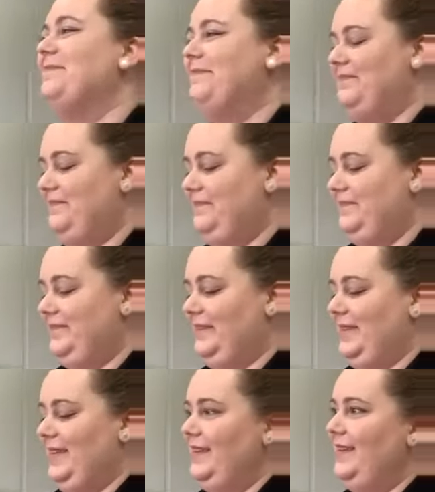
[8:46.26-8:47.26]

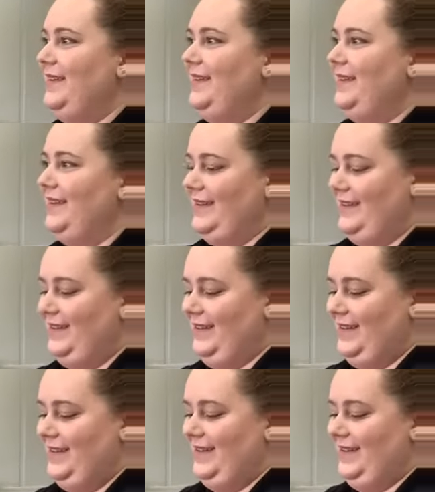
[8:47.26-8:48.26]

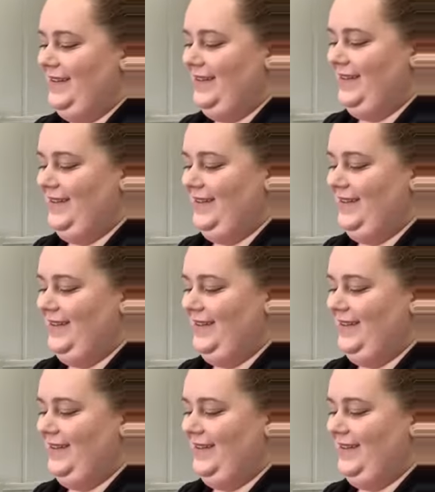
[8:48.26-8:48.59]
Nothing is said.